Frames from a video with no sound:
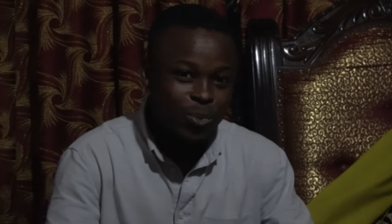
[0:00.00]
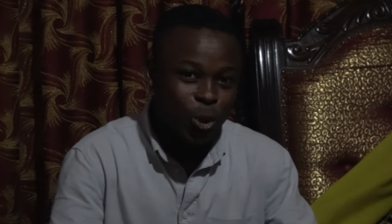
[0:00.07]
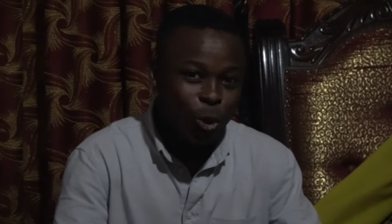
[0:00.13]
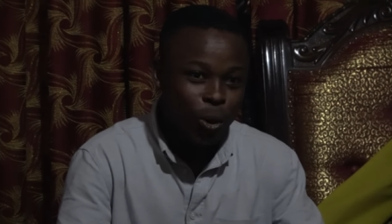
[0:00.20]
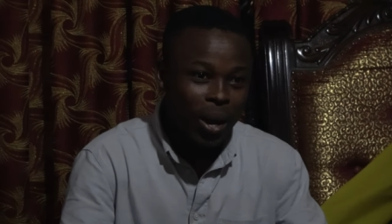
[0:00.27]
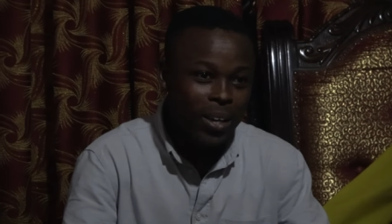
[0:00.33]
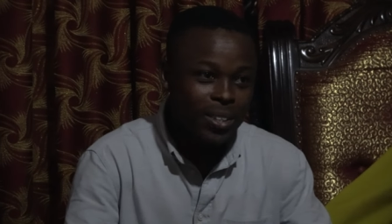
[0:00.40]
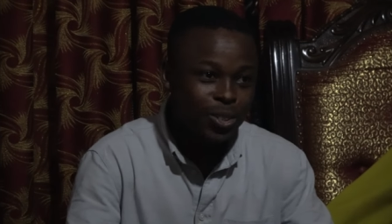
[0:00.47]
All
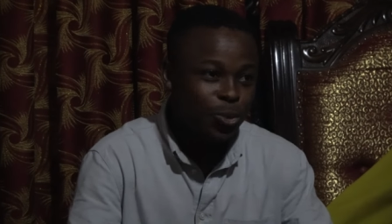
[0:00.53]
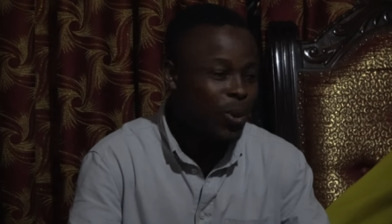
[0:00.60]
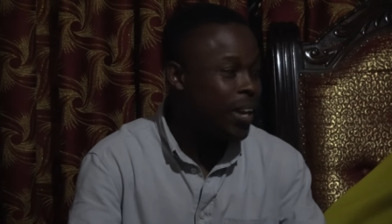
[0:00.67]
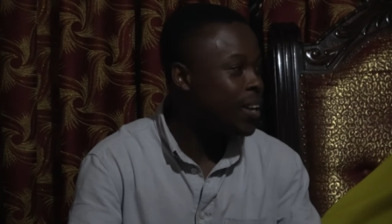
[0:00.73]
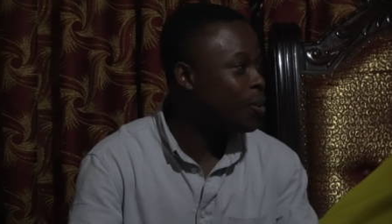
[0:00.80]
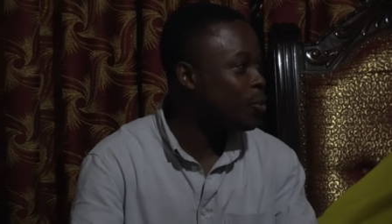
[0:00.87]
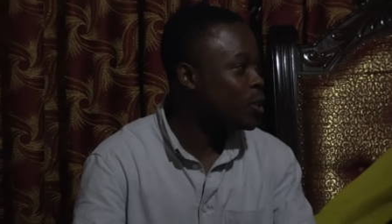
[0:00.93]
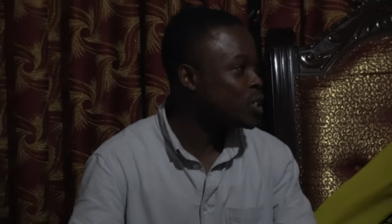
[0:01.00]
right. So
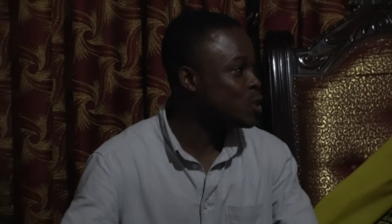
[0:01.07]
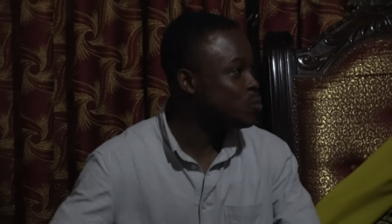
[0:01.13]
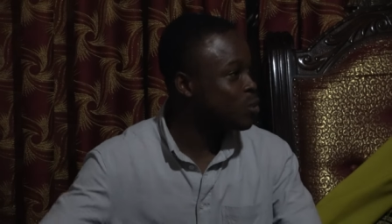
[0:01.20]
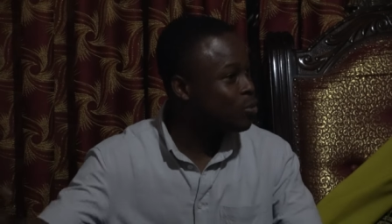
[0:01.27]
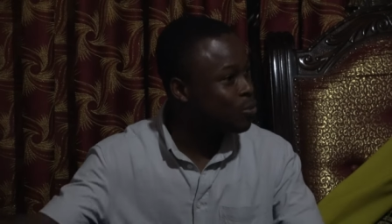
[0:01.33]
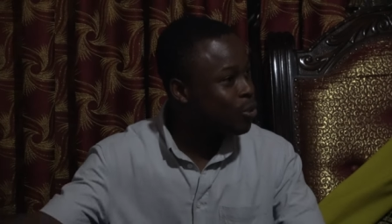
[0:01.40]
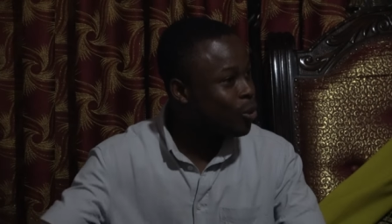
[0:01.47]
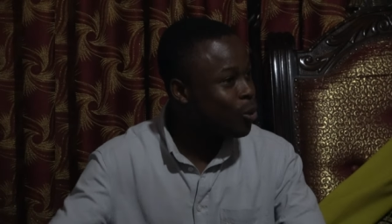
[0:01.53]
any question
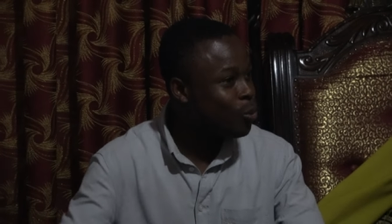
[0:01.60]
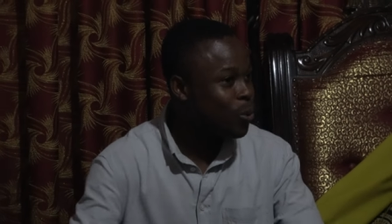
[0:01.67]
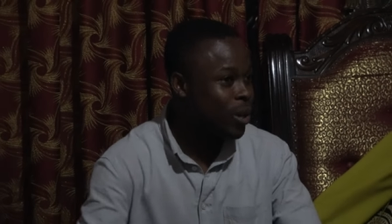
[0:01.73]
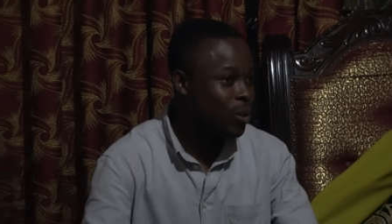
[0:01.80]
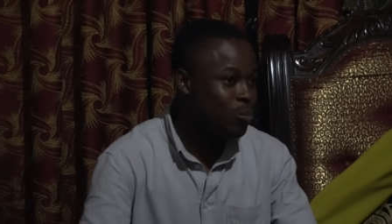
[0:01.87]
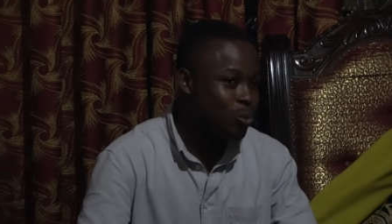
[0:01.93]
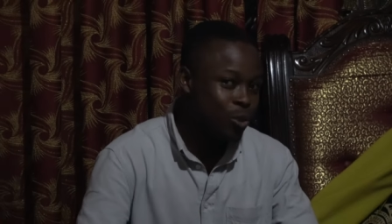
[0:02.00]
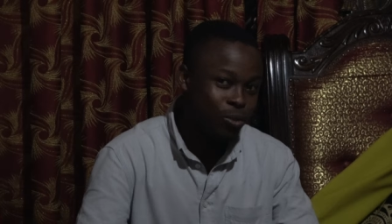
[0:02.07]
before we
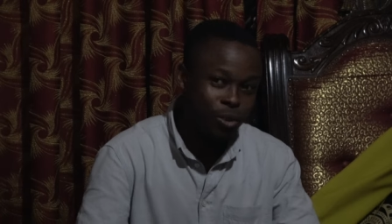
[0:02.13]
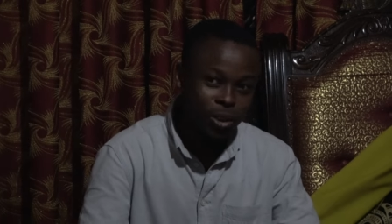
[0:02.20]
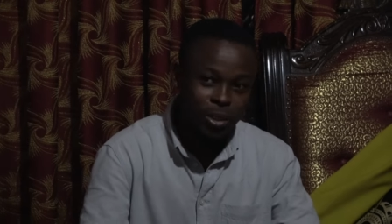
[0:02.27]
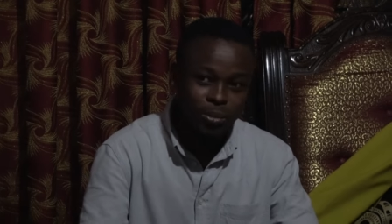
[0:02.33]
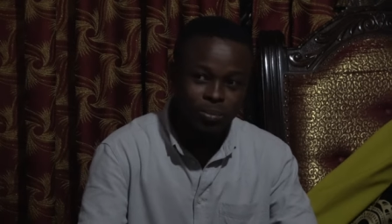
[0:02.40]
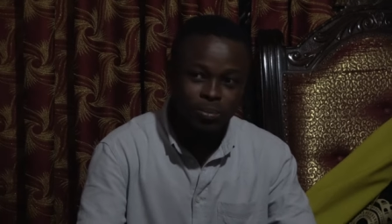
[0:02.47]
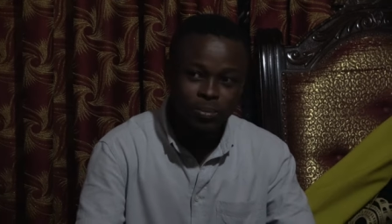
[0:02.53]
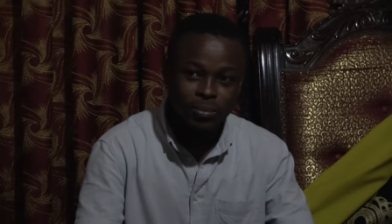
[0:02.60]
move on?
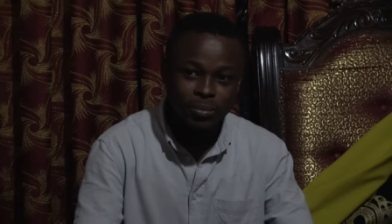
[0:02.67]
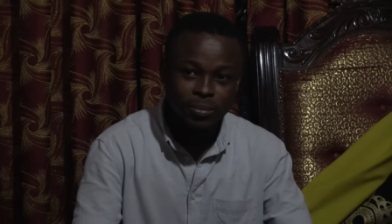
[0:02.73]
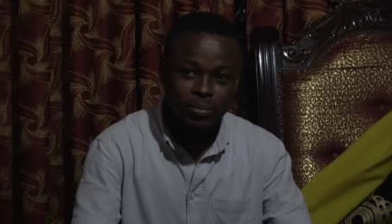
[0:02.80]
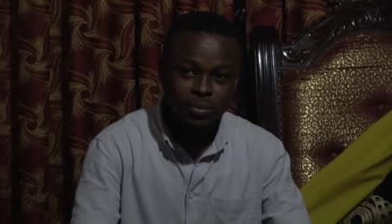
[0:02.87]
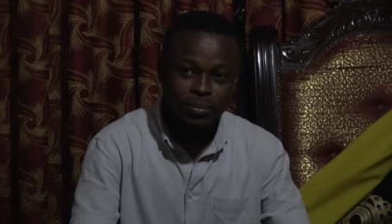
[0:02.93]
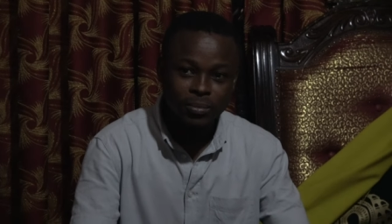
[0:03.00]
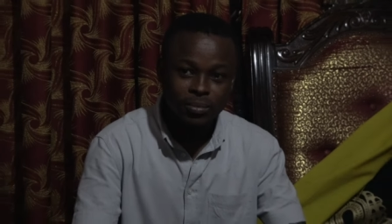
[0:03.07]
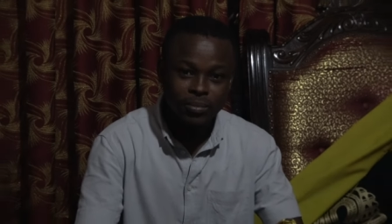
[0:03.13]

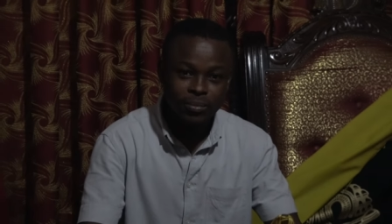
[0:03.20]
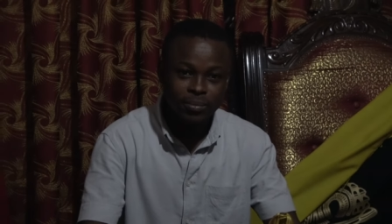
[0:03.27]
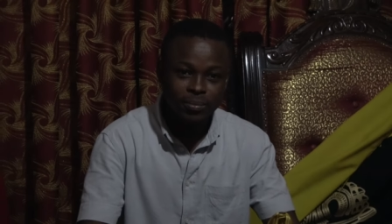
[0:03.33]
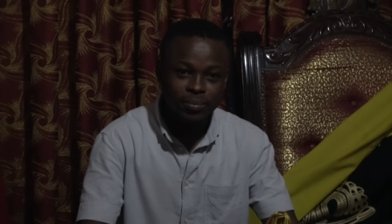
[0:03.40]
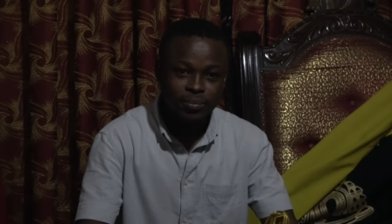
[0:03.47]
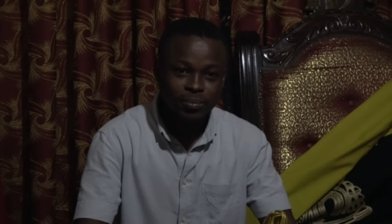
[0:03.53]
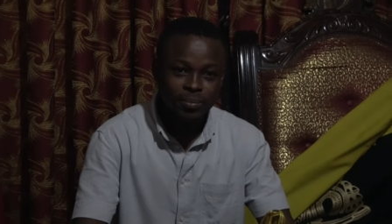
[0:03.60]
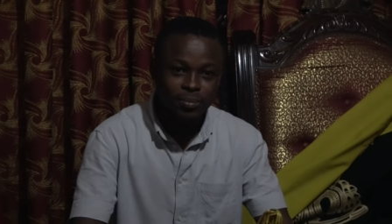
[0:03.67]

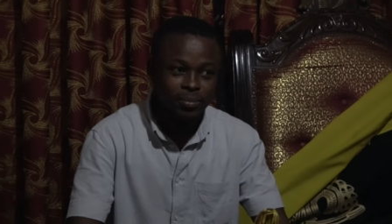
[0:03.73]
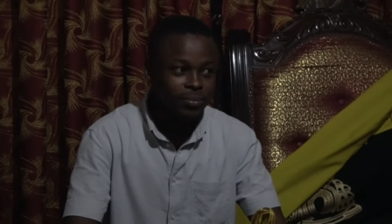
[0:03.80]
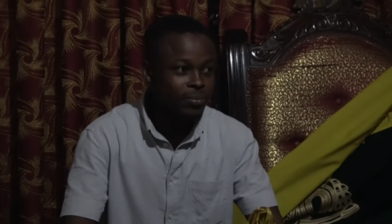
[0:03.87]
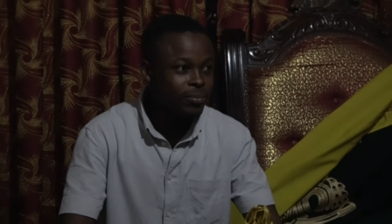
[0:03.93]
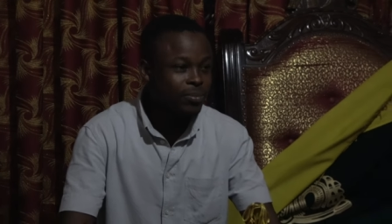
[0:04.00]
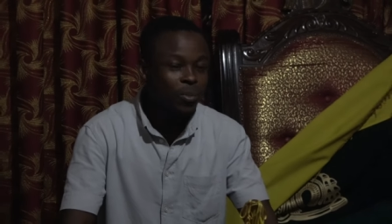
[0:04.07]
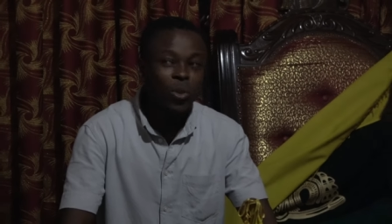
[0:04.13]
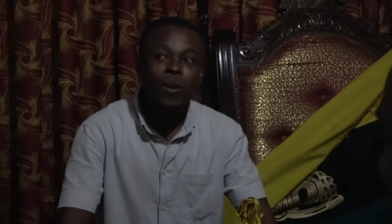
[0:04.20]

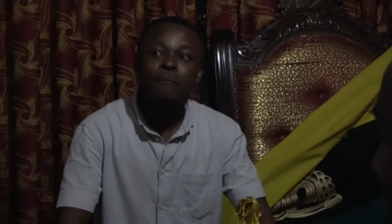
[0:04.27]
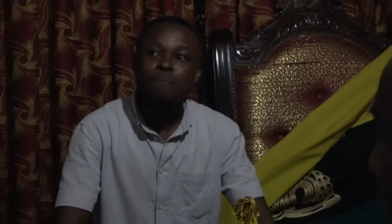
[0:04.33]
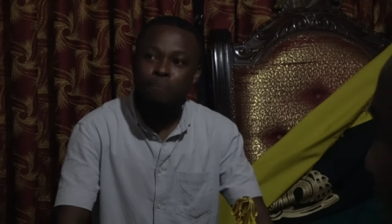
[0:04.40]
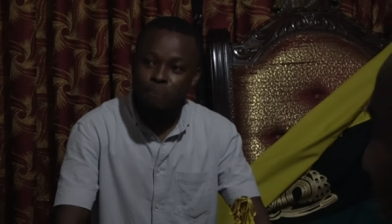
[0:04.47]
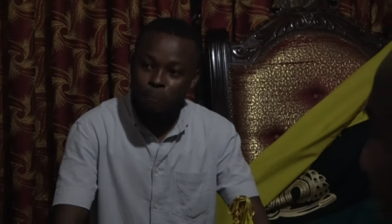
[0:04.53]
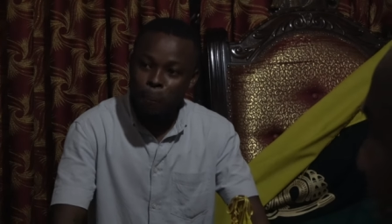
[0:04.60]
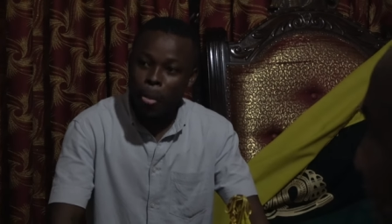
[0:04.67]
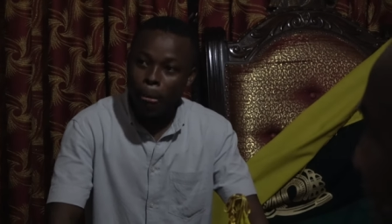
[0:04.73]
Yeah, I have
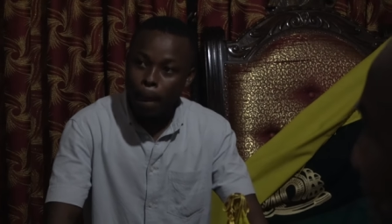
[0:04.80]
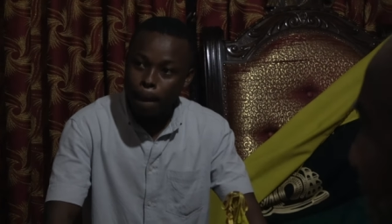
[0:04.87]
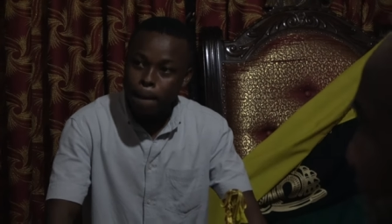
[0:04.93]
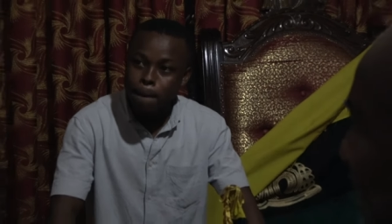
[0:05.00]
questions.